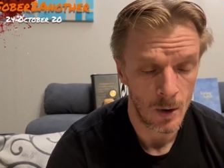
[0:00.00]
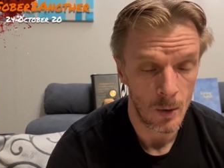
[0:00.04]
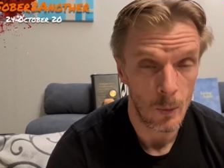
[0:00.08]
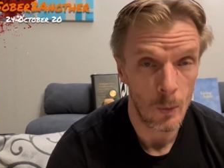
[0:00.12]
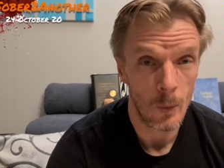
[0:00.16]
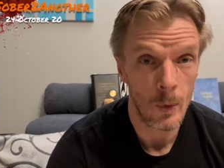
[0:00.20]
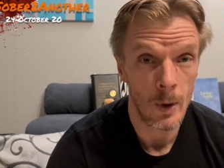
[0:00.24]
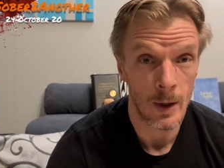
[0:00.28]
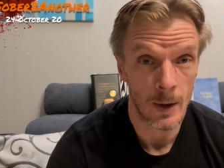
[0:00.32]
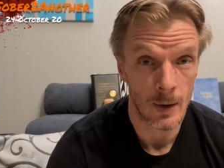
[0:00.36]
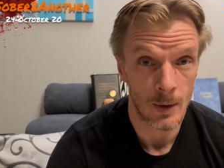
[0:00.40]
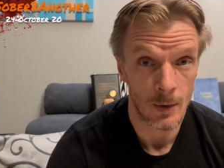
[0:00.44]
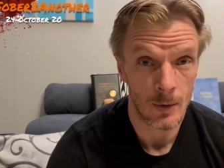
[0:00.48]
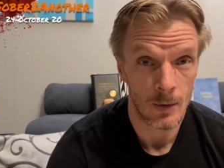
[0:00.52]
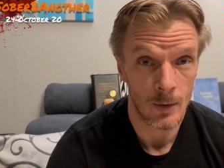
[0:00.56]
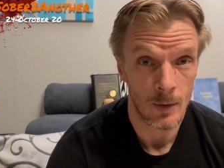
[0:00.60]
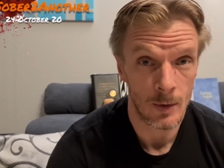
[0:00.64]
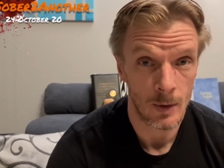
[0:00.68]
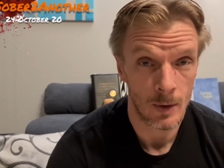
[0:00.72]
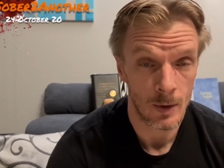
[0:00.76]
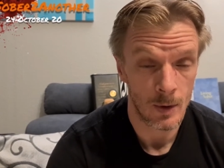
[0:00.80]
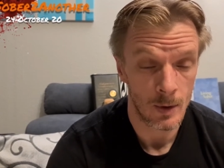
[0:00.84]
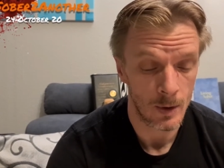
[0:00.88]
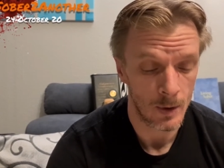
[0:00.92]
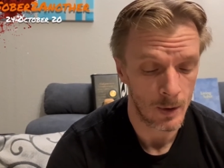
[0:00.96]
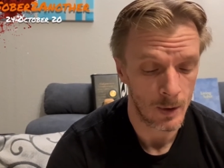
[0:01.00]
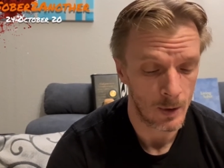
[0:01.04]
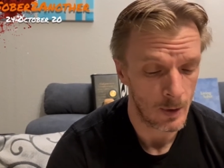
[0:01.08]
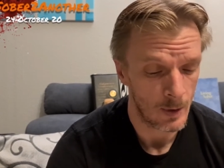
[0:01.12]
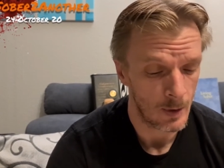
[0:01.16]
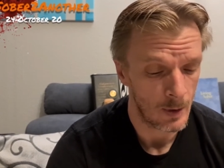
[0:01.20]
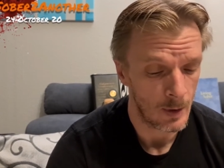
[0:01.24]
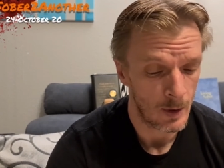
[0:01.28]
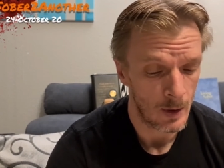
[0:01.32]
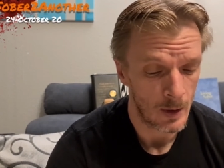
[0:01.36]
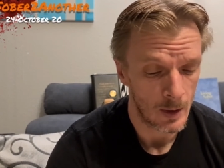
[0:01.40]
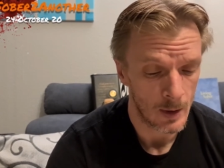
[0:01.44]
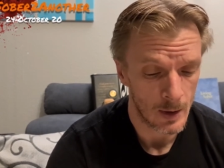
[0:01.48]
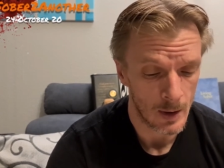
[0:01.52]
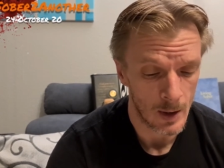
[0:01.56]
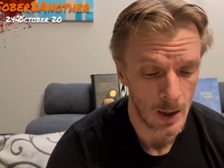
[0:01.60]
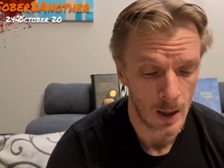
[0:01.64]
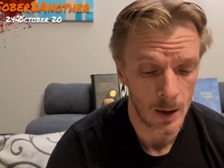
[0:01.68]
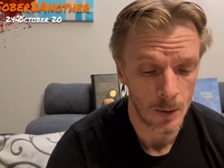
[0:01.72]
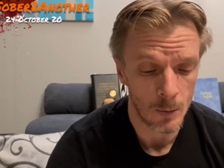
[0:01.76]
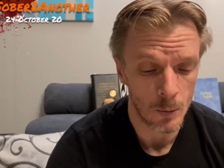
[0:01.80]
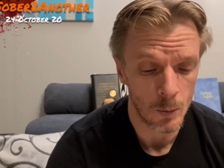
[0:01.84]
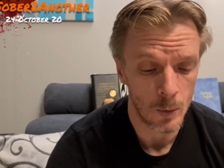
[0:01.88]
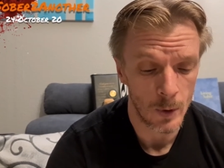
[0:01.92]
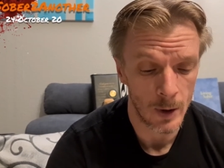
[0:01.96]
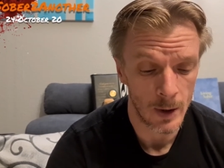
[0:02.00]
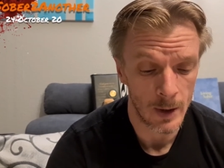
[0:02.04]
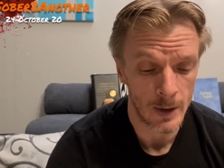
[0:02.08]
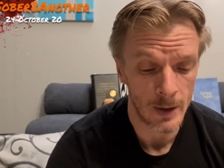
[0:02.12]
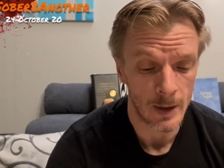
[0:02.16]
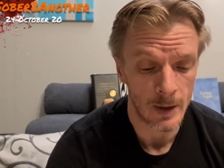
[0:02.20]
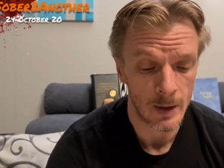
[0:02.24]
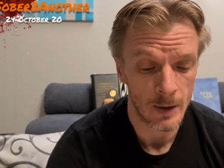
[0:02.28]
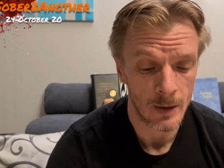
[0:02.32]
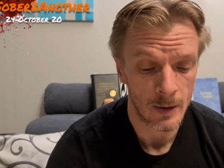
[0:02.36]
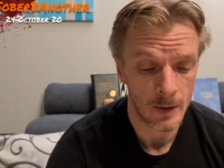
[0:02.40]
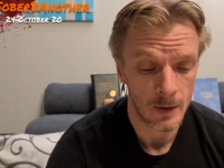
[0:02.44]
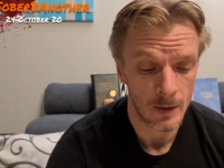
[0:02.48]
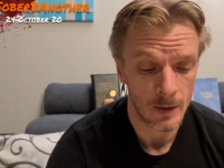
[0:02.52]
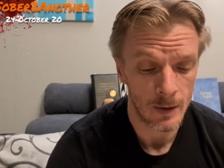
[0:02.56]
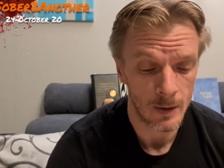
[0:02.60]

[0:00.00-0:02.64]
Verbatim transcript: which, God willing,